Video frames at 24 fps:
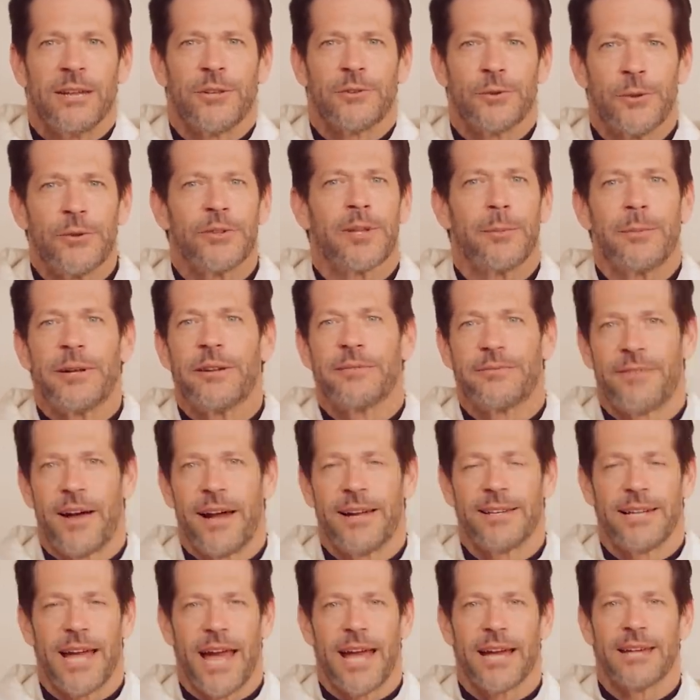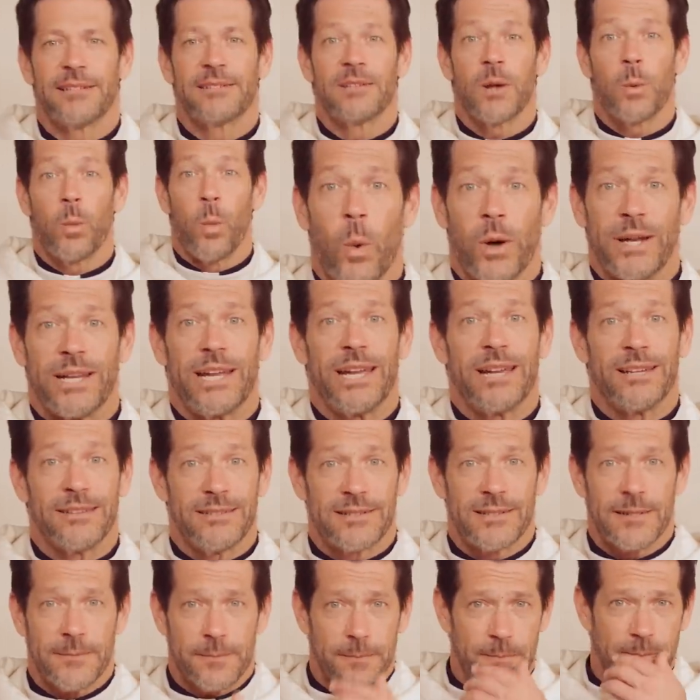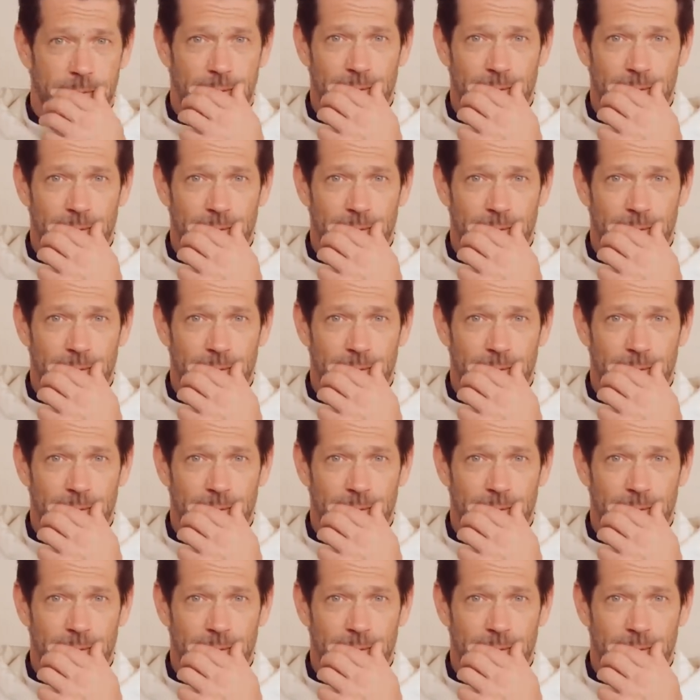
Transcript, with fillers: Truth can be defined as what is.